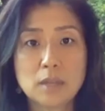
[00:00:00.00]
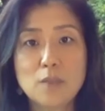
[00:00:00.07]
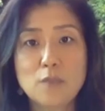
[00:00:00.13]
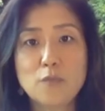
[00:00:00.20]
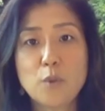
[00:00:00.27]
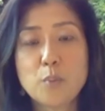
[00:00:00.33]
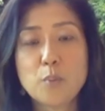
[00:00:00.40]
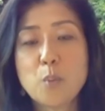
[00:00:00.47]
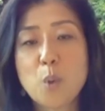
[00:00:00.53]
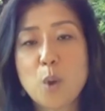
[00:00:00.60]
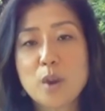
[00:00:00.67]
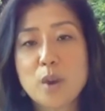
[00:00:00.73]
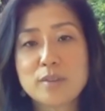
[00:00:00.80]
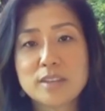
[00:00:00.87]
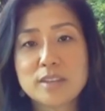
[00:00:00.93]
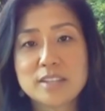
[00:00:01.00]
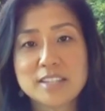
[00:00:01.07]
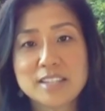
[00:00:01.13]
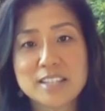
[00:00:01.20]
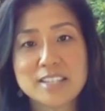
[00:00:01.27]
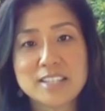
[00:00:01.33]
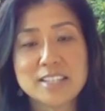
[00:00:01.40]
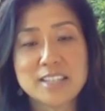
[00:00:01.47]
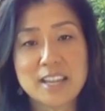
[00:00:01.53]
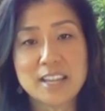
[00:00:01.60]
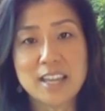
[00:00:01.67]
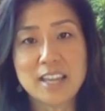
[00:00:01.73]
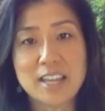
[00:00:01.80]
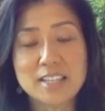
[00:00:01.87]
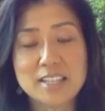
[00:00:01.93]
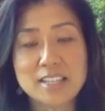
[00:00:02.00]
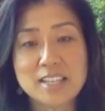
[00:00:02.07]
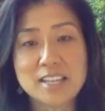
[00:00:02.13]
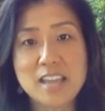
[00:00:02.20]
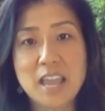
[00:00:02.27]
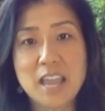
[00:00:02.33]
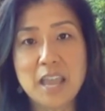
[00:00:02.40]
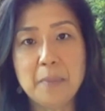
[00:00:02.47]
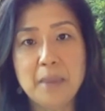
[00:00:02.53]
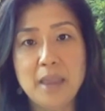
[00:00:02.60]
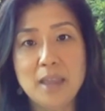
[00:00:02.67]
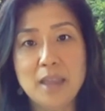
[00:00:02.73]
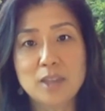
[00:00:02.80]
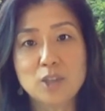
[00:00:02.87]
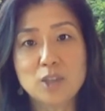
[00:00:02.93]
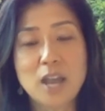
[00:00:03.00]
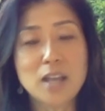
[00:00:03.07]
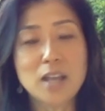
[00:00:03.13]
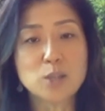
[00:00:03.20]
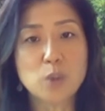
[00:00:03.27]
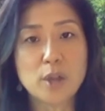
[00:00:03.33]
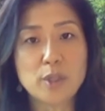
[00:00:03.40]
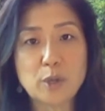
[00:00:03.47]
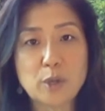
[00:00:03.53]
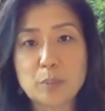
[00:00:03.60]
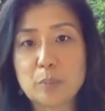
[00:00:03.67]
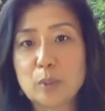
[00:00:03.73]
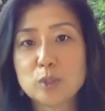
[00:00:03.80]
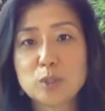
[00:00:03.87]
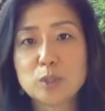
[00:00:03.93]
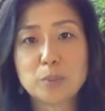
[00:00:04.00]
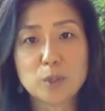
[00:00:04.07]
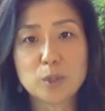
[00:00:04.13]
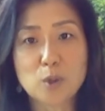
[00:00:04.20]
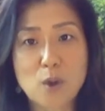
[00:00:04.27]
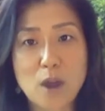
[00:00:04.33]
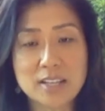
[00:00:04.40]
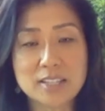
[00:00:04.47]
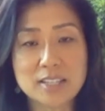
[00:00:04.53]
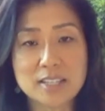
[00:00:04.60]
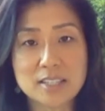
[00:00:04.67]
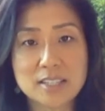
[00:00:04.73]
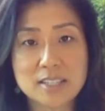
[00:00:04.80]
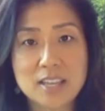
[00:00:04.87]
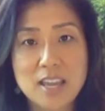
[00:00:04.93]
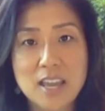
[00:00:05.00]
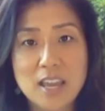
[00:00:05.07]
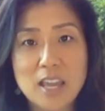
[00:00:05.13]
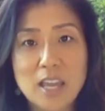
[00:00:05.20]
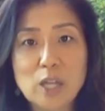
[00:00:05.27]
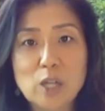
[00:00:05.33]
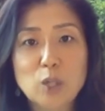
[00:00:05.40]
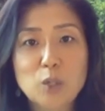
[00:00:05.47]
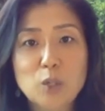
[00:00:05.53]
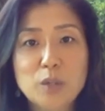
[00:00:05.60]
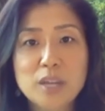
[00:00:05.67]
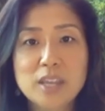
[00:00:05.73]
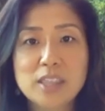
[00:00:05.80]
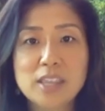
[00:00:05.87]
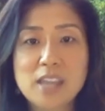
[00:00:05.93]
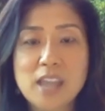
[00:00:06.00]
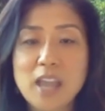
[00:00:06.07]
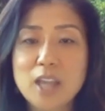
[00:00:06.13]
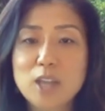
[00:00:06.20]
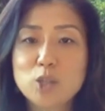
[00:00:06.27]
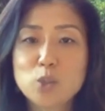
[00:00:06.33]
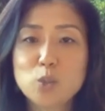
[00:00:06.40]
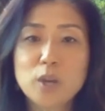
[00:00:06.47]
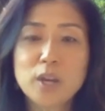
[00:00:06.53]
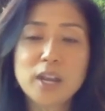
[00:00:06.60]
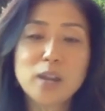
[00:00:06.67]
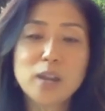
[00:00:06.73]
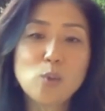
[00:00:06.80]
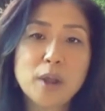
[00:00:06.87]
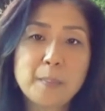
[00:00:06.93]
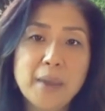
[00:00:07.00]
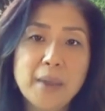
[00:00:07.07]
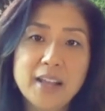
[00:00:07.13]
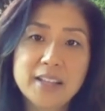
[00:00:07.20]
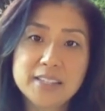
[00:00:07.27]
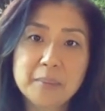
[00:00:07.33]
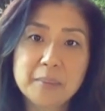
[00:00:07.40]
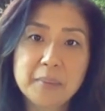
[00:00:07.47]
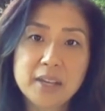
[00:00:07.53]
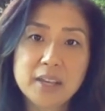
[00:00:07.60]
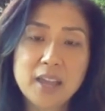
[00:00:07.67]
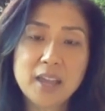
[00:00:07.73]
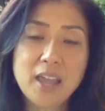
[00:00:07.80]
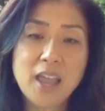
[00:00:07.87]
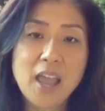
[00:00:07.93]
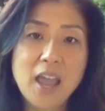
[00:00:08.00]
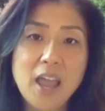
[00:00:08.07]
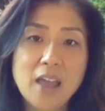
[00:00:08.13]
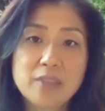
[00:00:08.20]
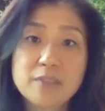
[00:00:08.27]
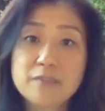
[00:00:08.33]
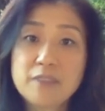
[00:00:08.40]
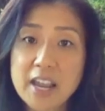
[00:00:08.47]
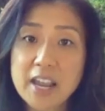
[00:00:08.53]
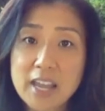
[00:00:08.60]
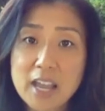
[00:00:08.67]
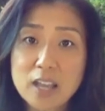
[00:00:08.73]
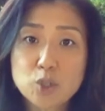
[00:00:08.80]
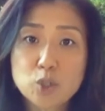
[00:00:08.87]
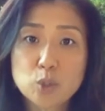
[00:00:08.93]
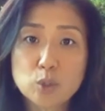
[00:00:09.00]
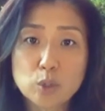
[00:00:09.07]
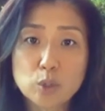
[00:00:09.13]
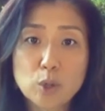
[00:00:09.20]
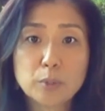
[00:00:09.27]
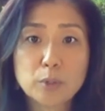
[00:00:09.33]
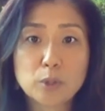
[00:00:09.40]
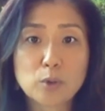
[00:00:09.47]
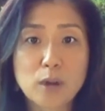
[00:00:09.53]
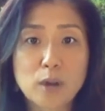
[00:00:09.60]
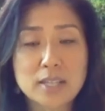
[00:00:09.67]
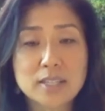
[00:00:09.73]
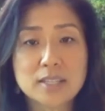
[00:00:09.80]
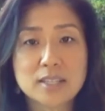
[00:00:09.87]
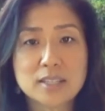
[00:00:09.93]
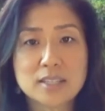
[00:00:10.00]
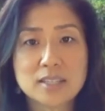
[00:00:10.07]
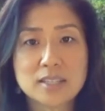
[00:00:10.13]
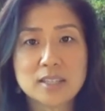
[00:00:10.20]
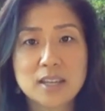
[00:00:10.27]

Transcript: For more than 6 decades, EABH has weathered multiple crises, including the H1N1 pandemic and the financial global crisis.